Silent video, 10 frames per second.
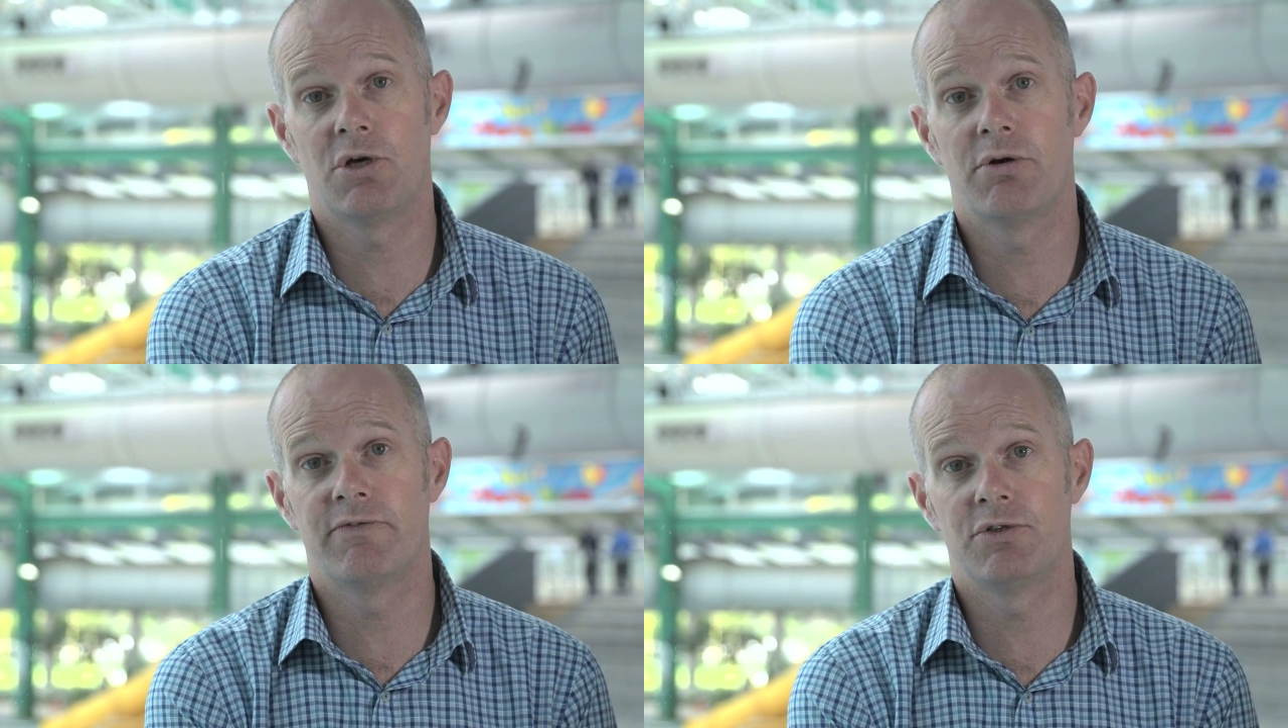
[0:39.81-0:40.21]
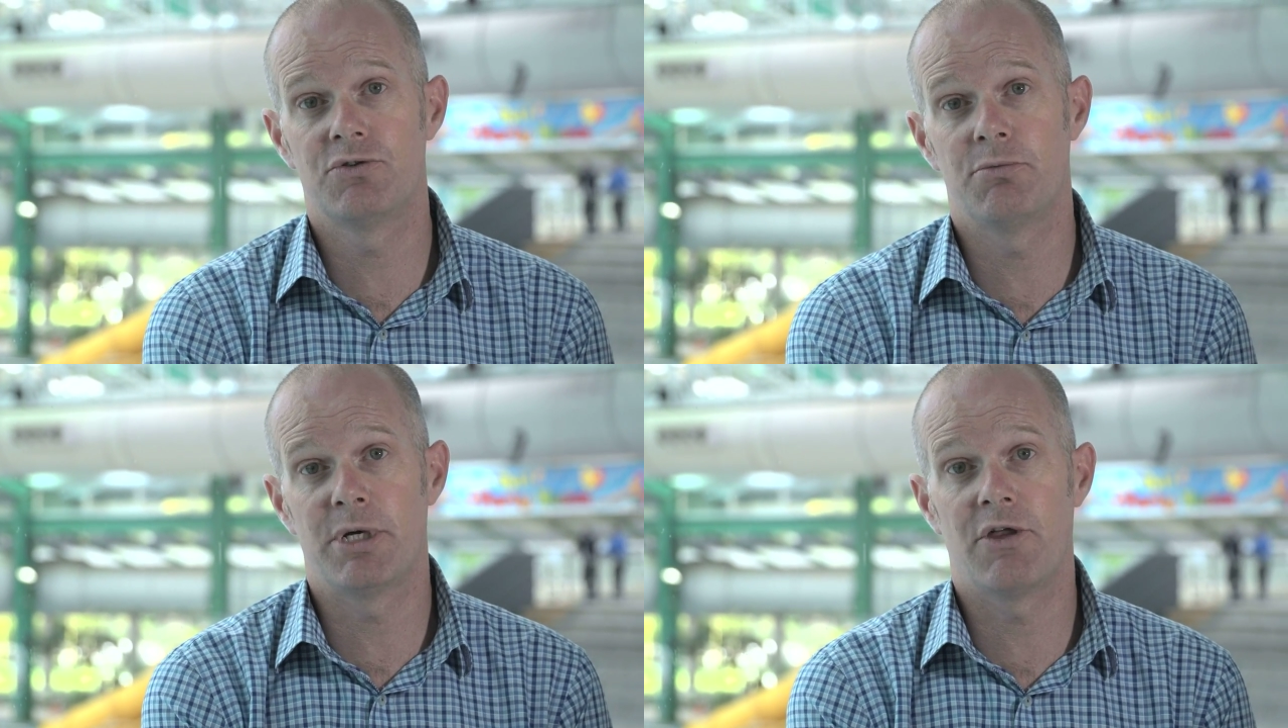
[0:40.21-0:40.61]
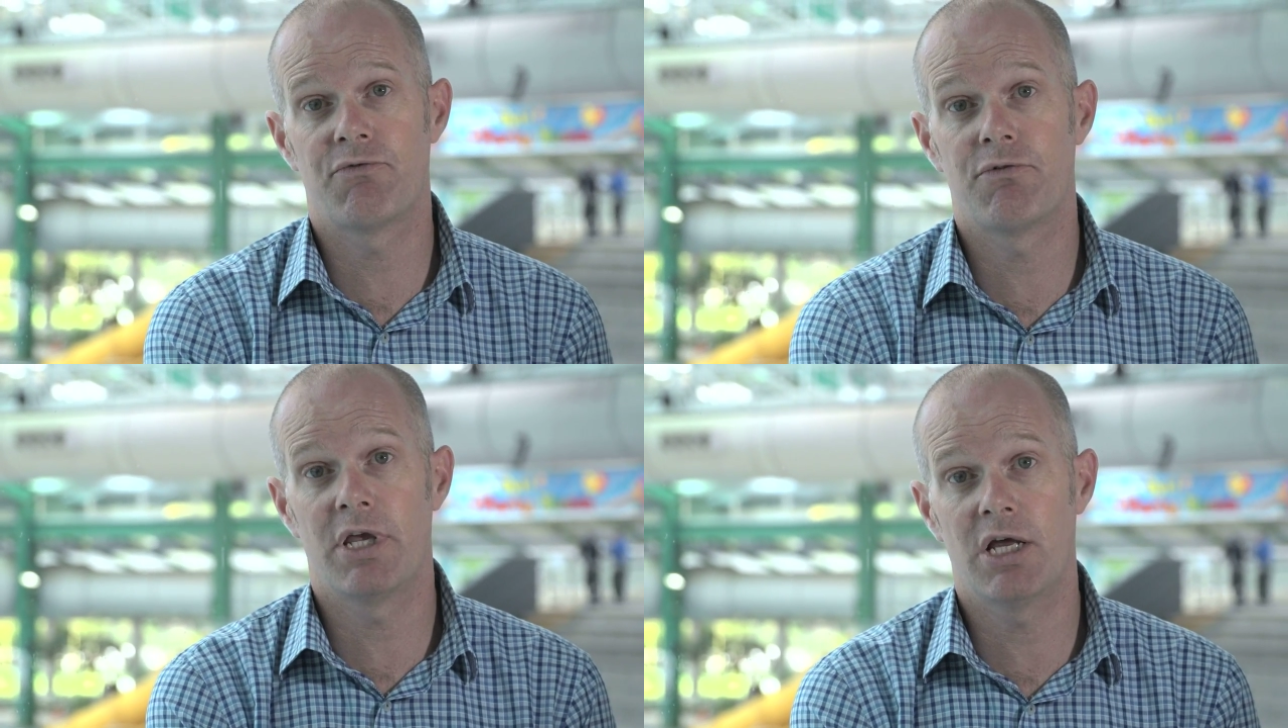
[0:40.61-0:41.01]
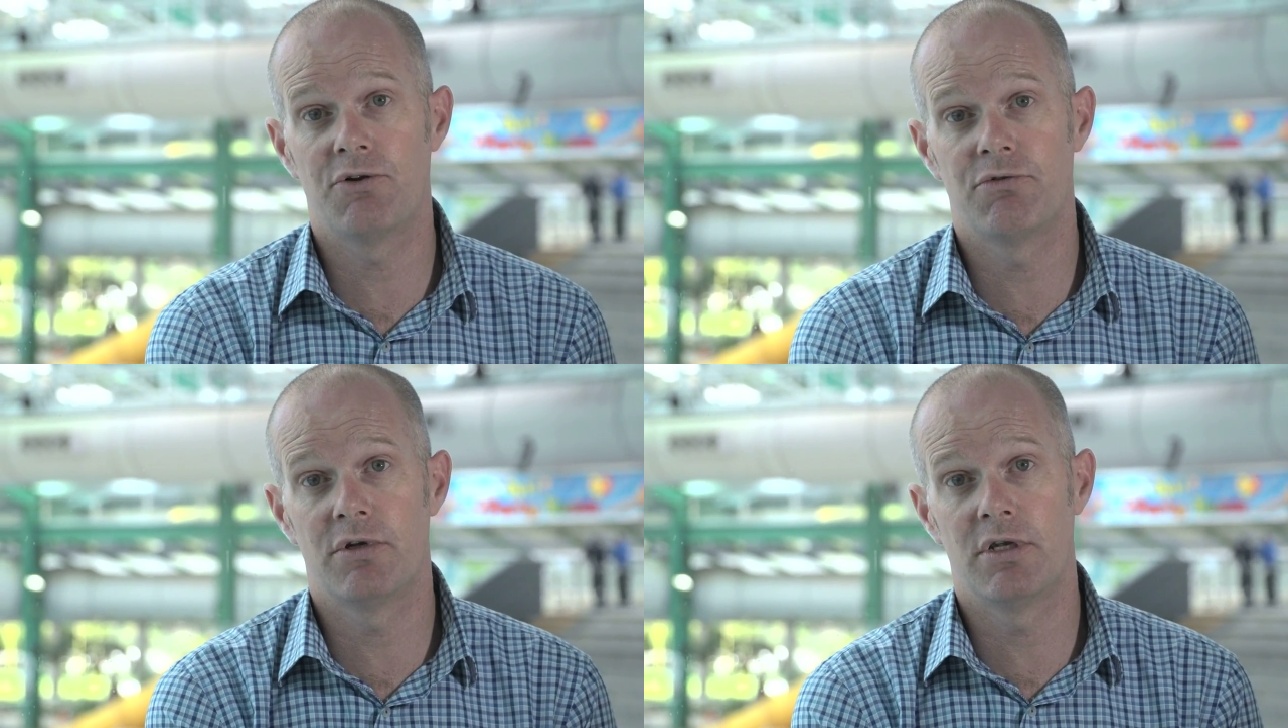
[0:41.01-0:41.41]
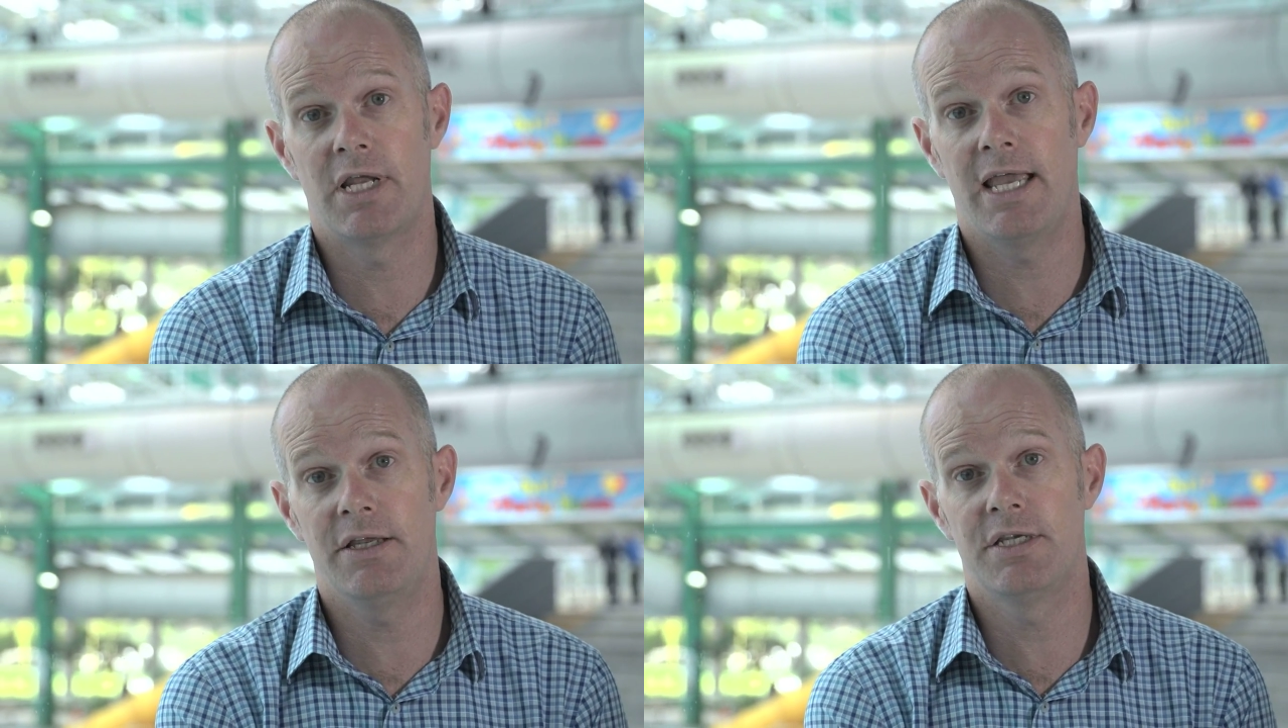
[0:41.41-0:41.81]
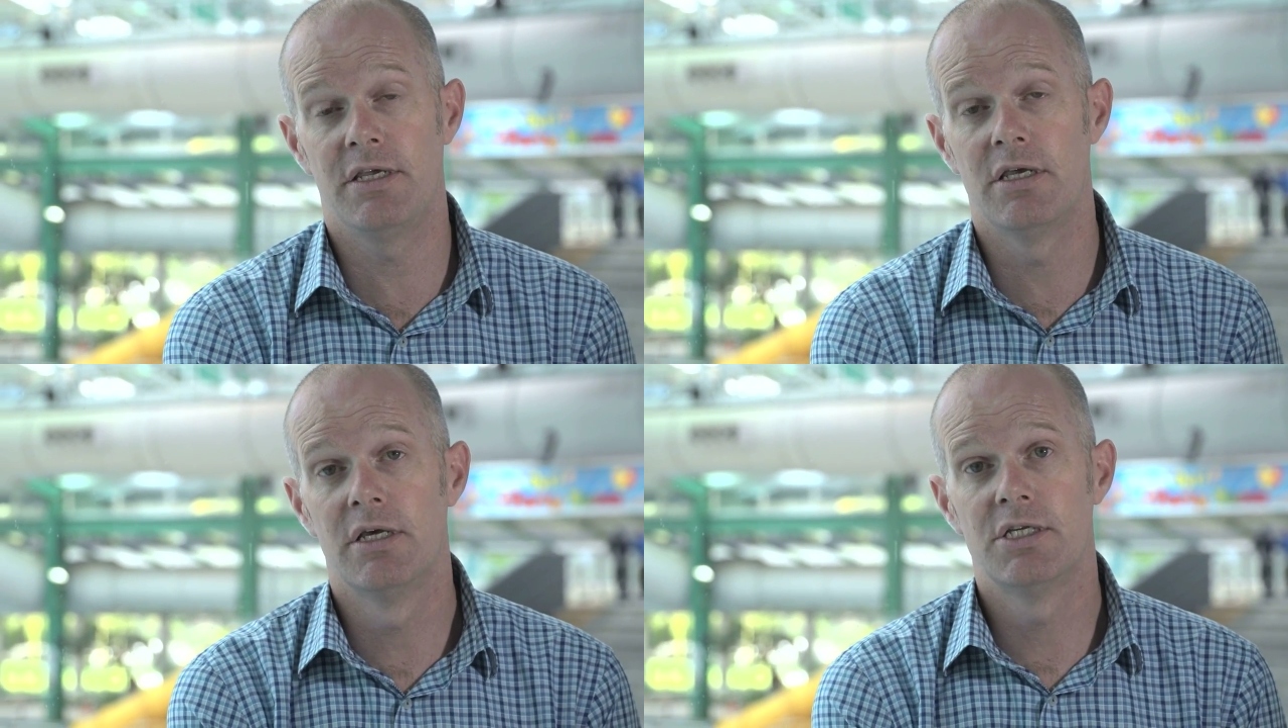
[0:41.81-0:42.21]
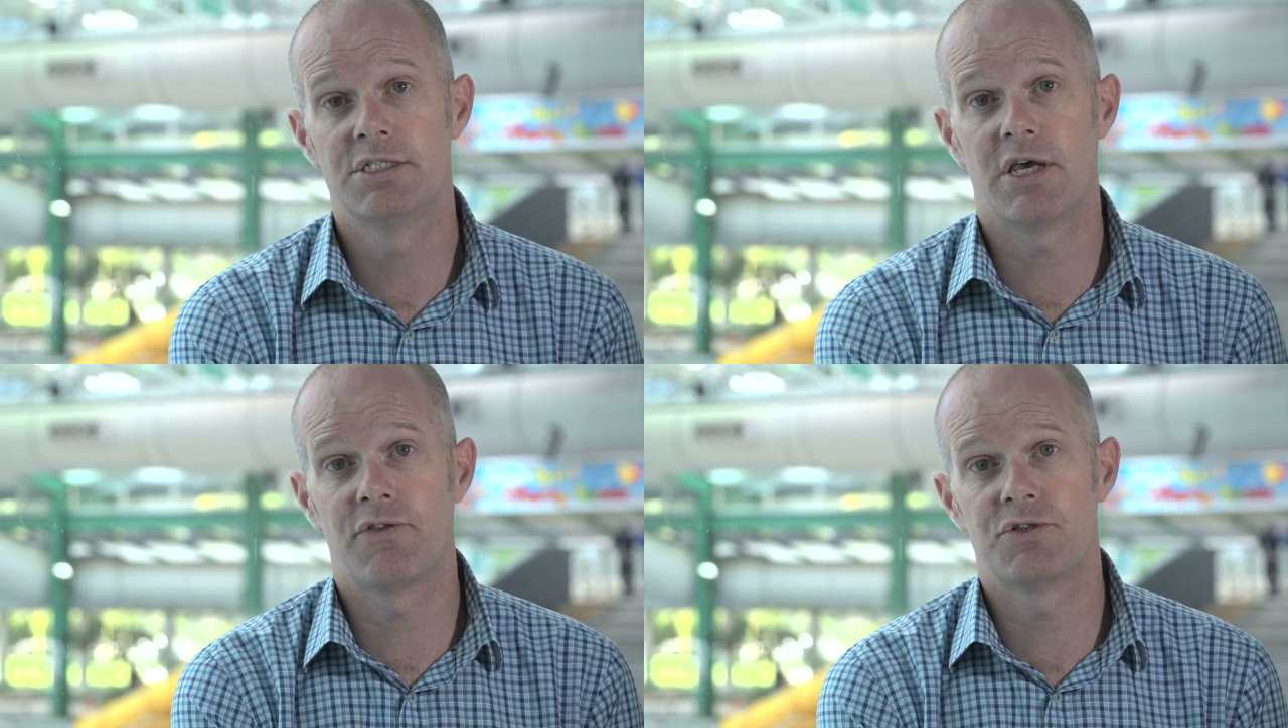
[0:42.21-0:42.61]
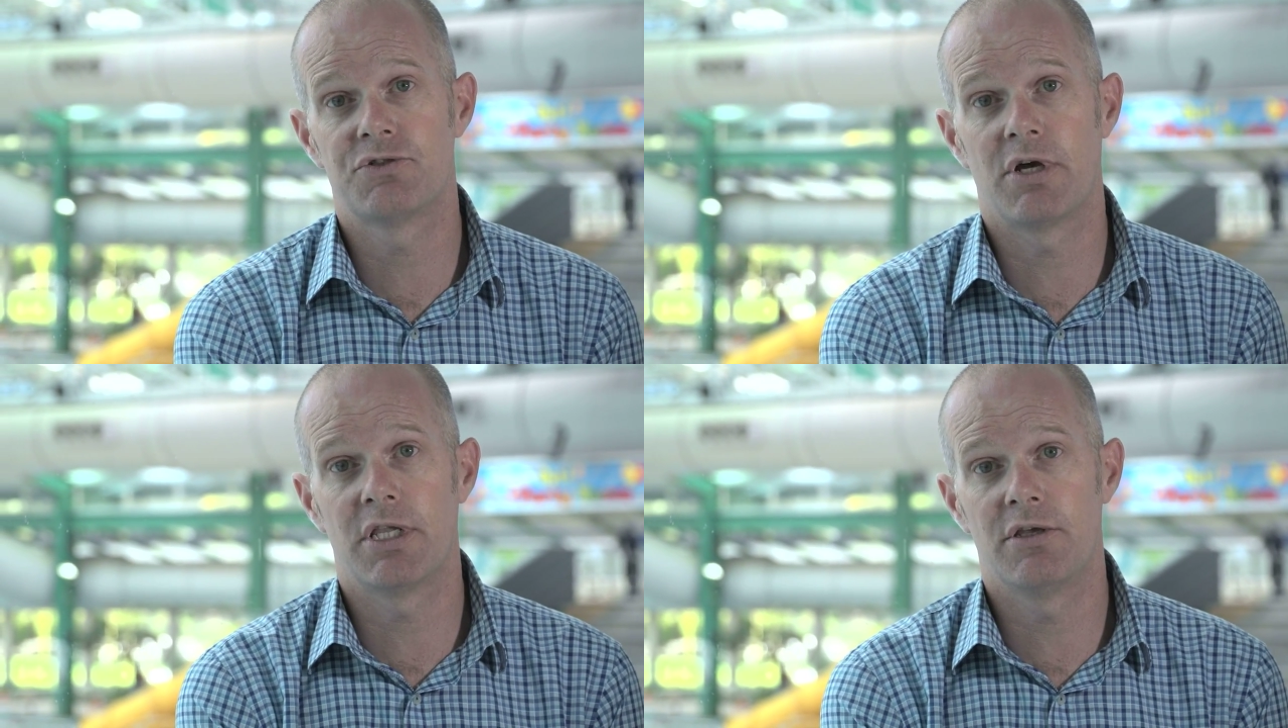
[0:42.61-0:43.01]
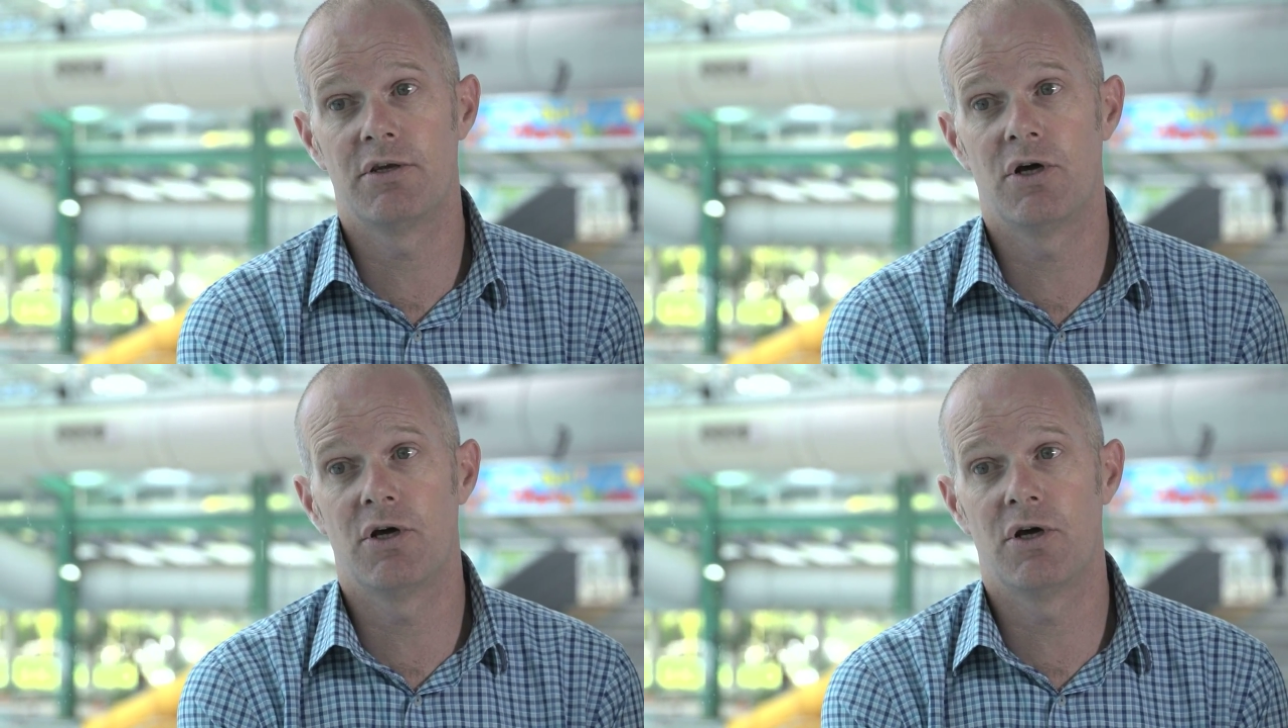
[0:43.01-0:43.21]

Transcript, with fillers: equivalent to about 380 South Australian